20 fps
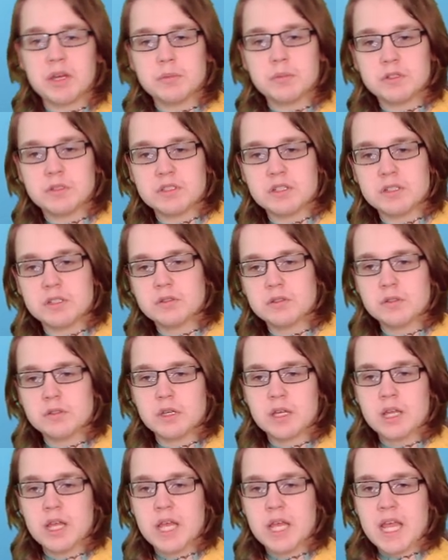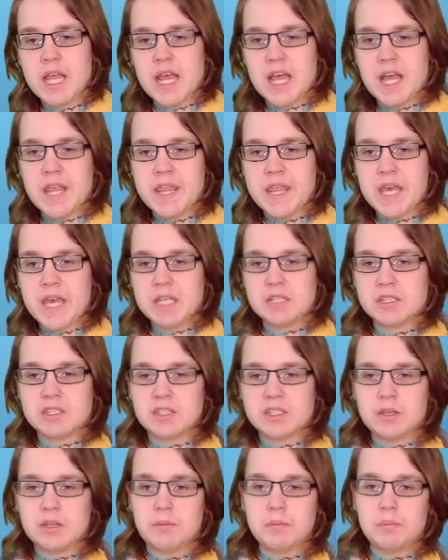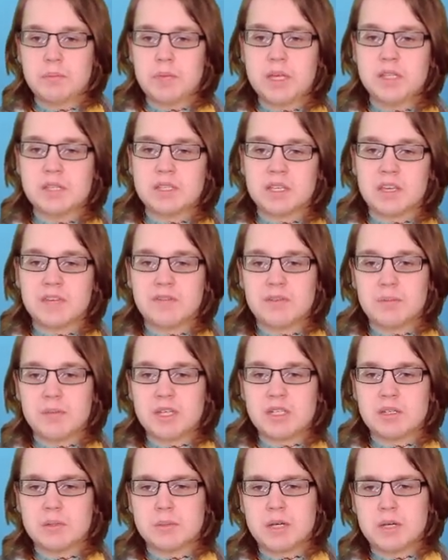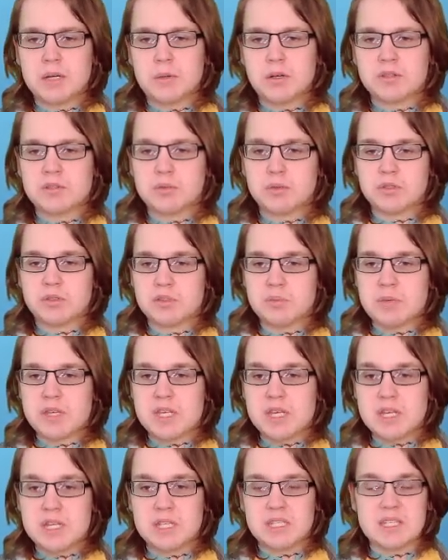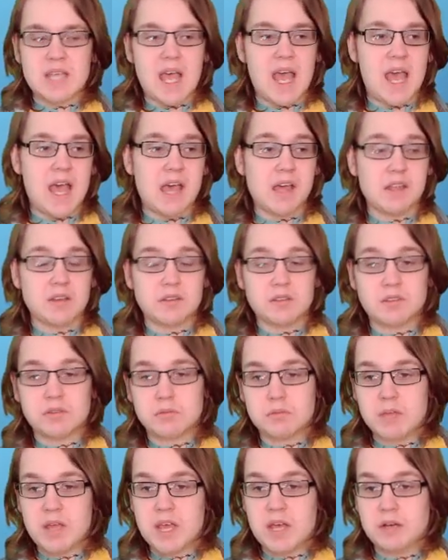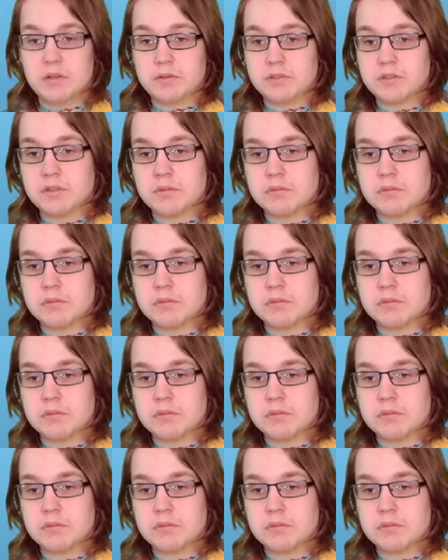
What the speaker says: want to do, and then some basic information about possible speeds and health.